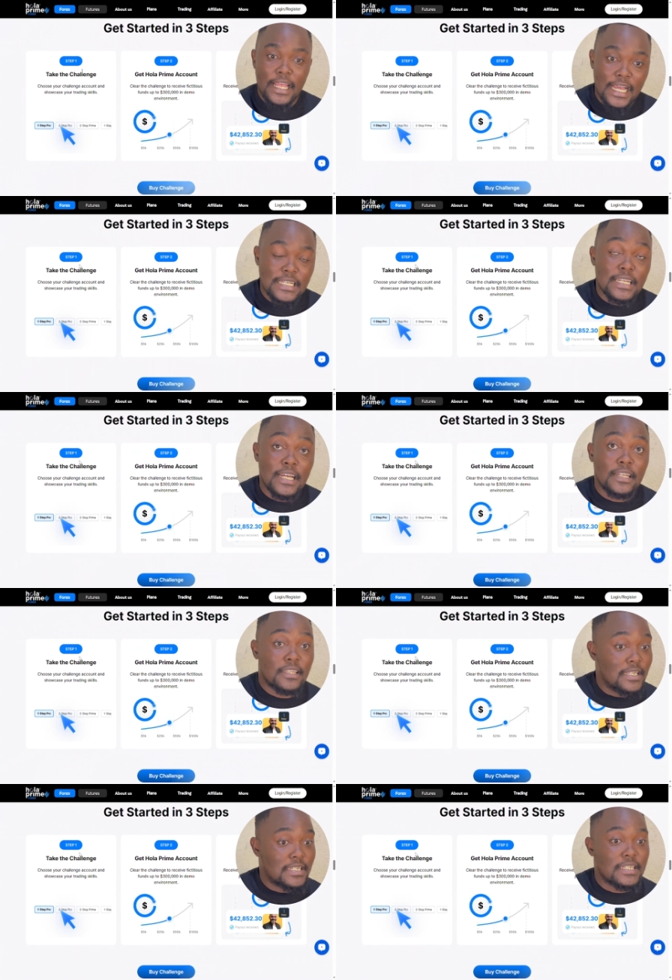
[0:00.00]
Like I
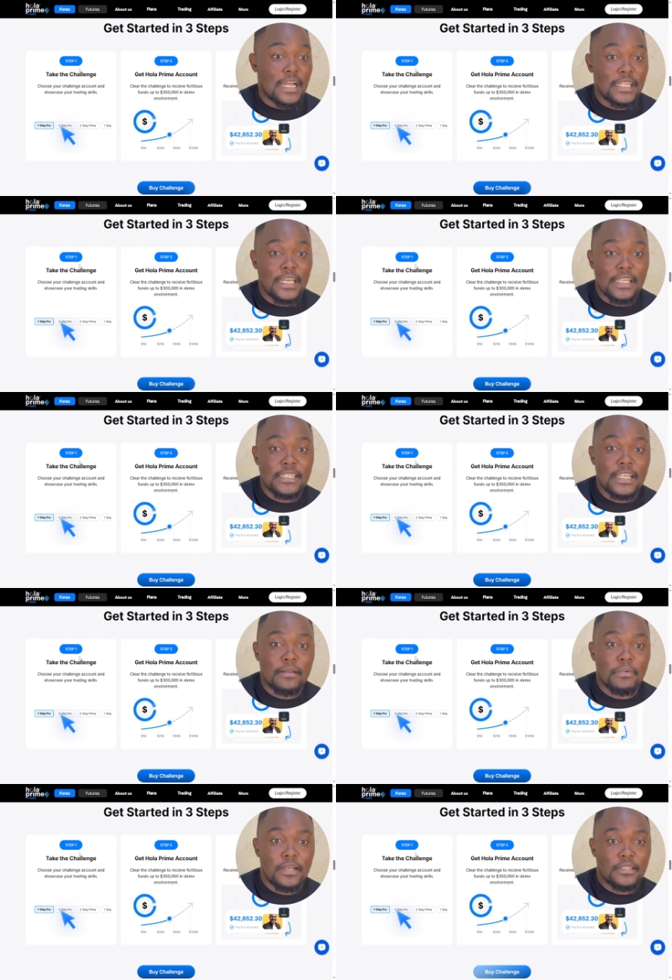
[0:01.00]
said, this is another
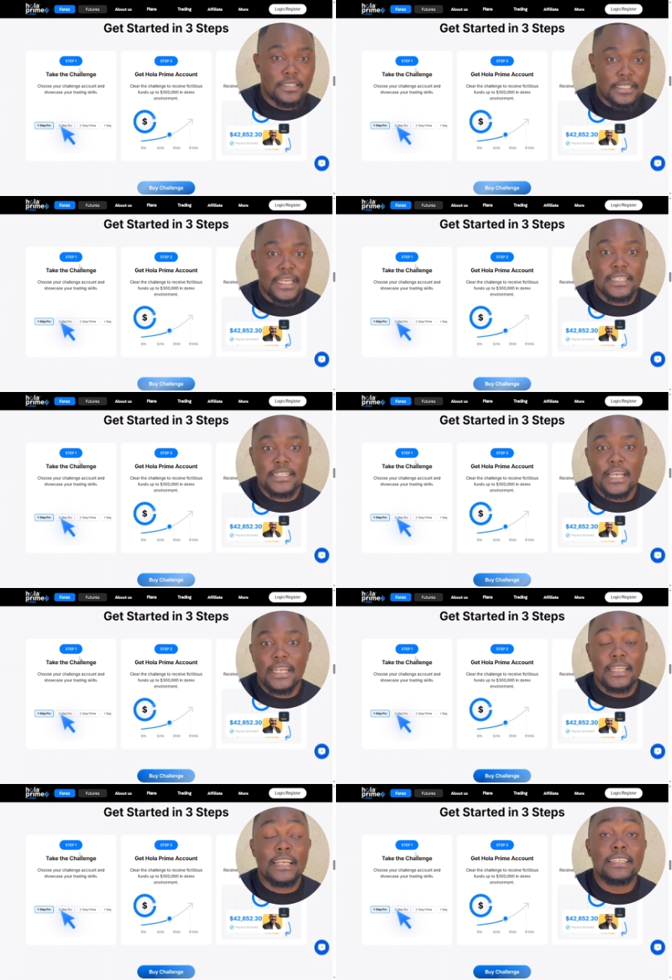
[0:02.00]
step. Get
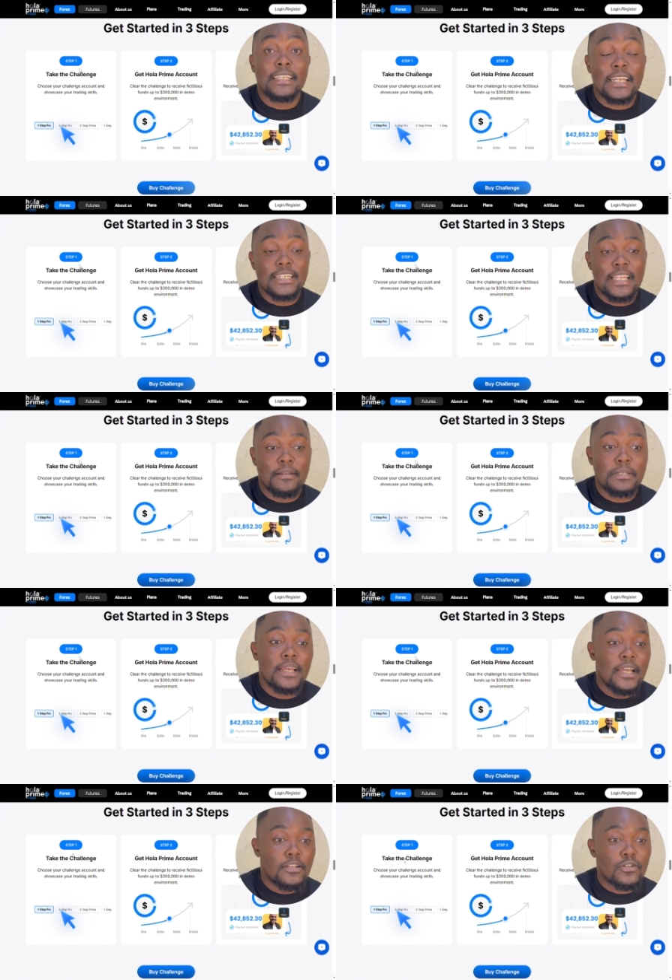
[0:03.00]
started in 3
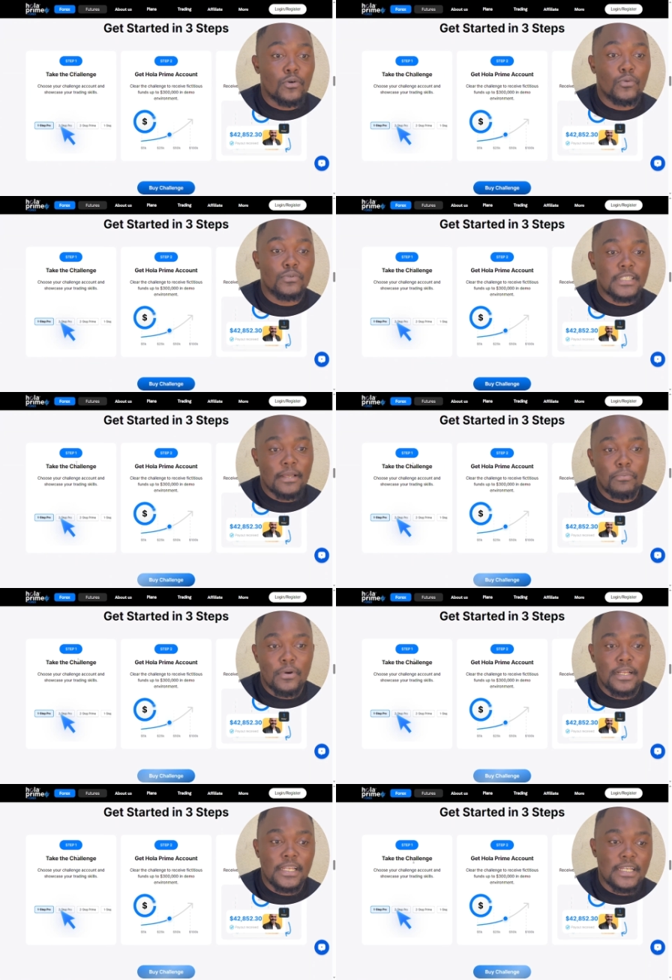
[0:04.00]
steps. So step
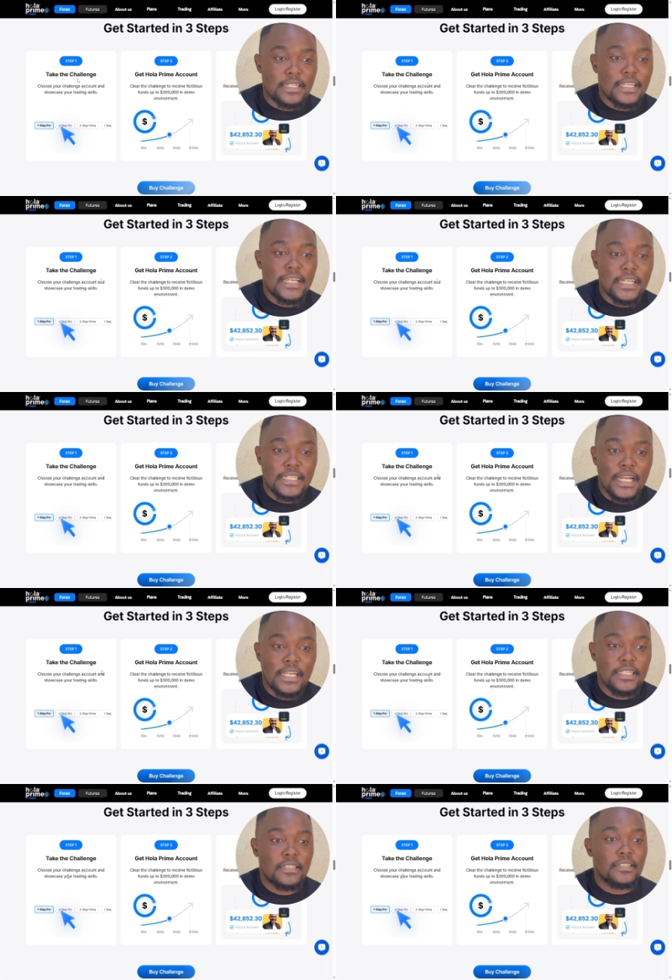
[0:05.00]
1 is take a
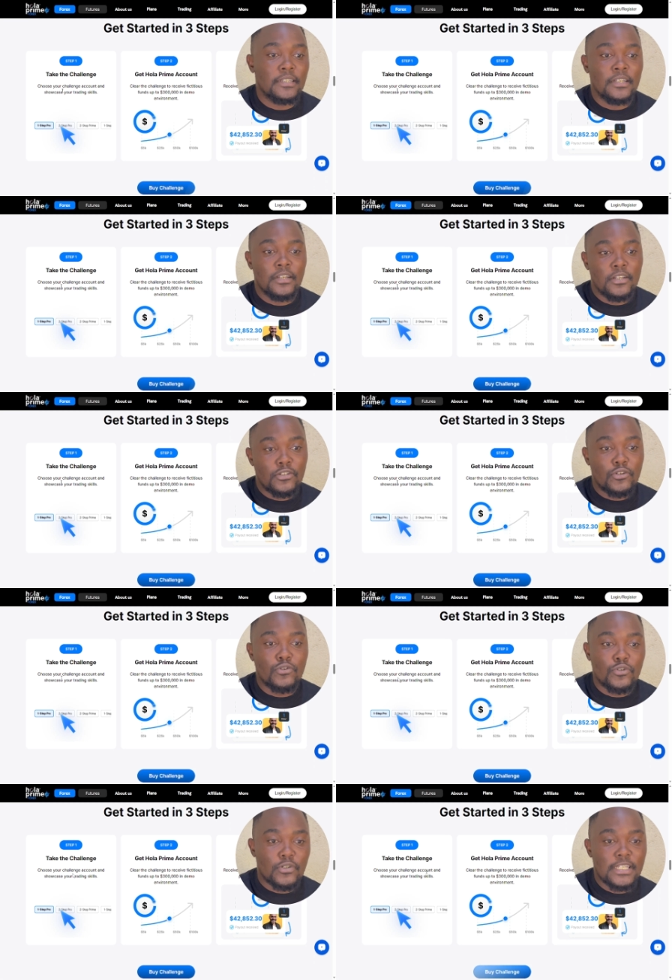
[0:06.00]
challenge,
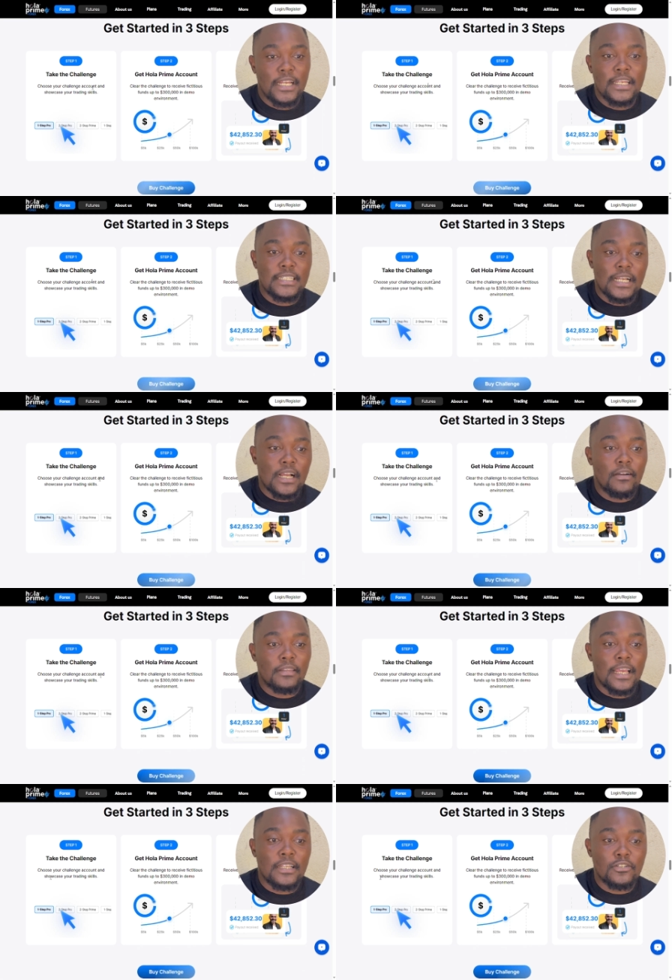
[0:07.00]
choose your challenge
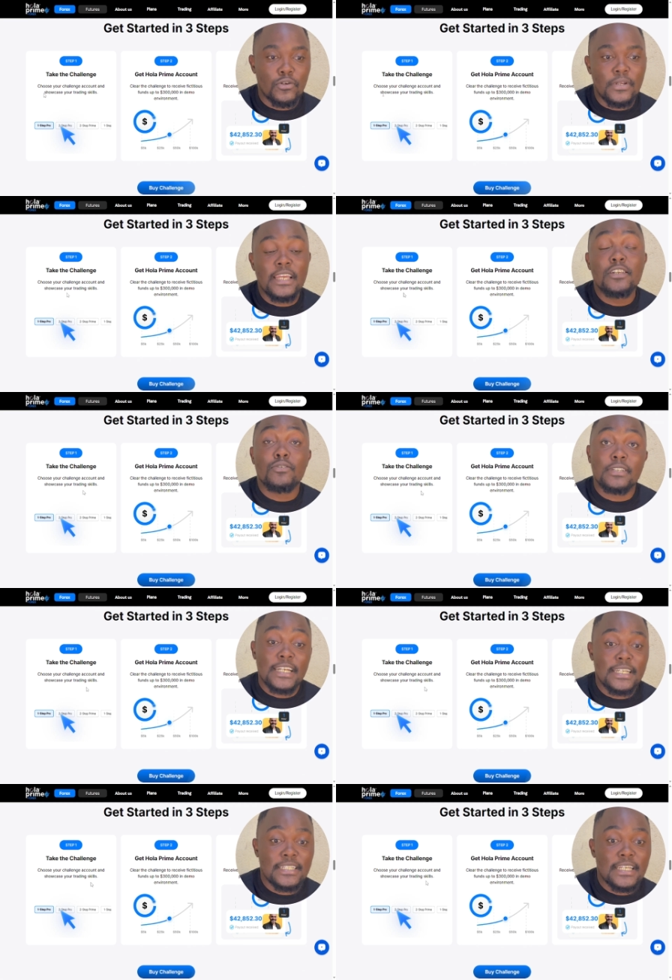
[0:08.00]
account, and showcase your
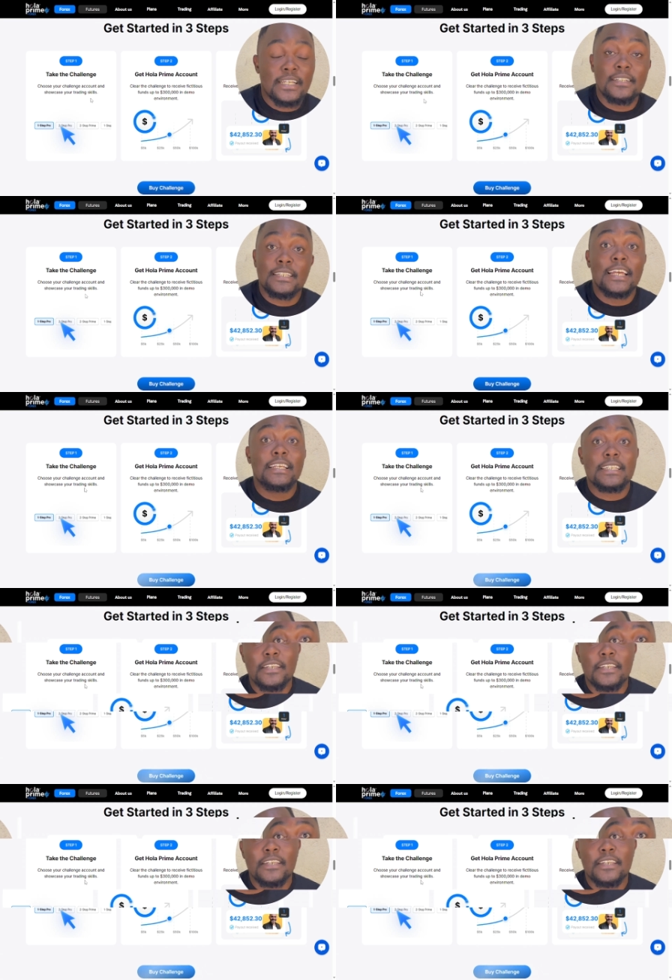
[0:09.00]
trading skills. That